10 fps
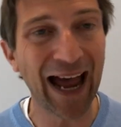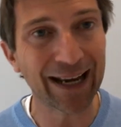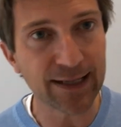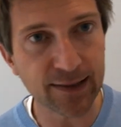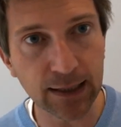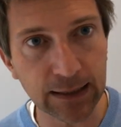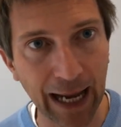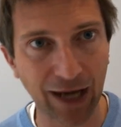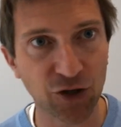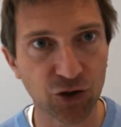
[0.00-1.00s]
And it's
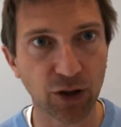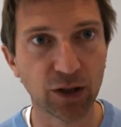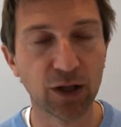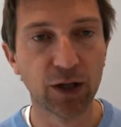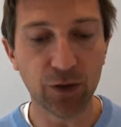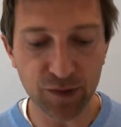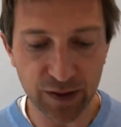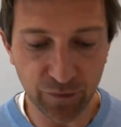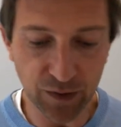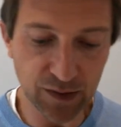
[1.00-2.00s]
Electra who
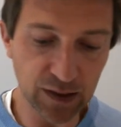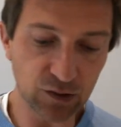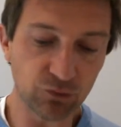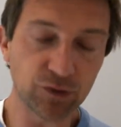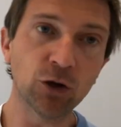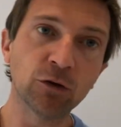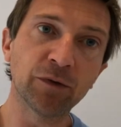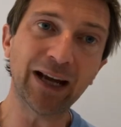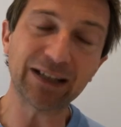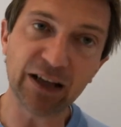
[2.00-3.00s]
stiffens his resolve
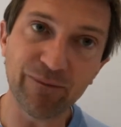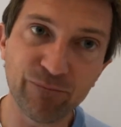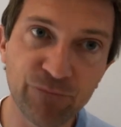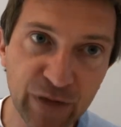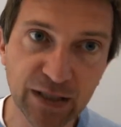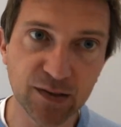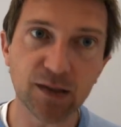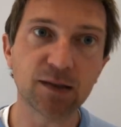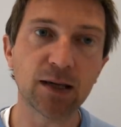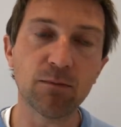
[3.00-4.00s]
and
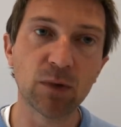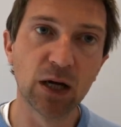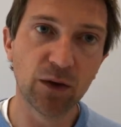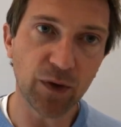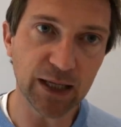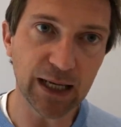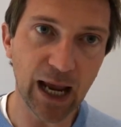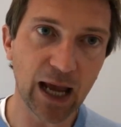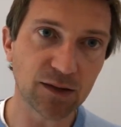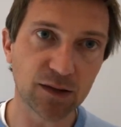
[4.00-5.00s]
convinces him that he
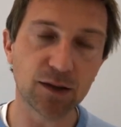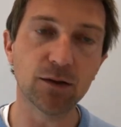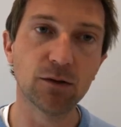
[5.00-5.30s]
has to,